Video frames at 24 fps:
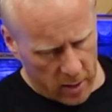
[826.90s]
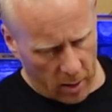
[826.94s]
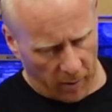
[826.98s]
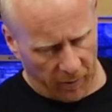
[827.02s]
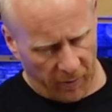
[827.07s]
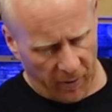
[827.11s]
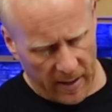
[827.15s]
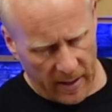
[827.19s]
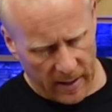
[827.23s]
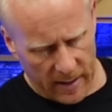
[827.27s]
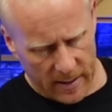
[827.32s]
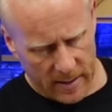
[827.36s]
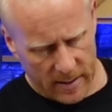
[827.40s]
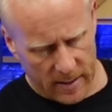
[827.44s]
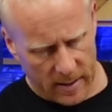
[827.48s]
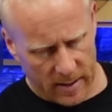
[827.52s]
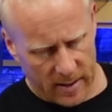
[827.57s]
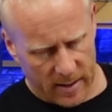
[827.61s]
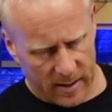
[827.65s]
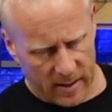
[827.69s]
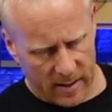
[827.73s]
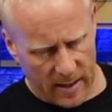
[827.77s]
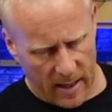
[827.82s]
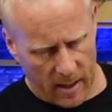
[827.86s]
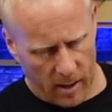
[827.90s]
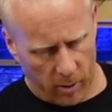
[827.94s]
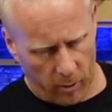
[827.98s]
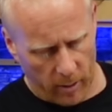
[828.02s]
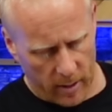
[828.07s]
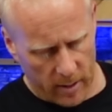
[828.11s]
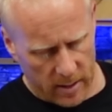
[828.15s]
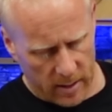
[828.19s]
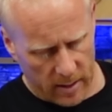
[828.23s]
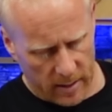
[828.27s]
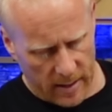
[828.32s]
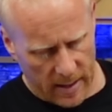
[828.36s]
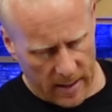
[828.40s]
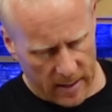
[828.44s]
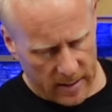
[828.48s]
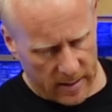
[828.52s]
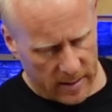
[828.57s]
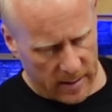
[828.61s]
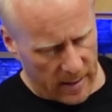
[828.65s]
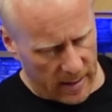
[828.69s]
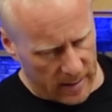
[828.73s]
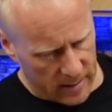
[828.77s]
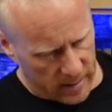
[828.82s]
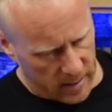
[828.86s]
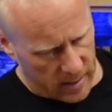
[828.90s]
I think is the secret to this, is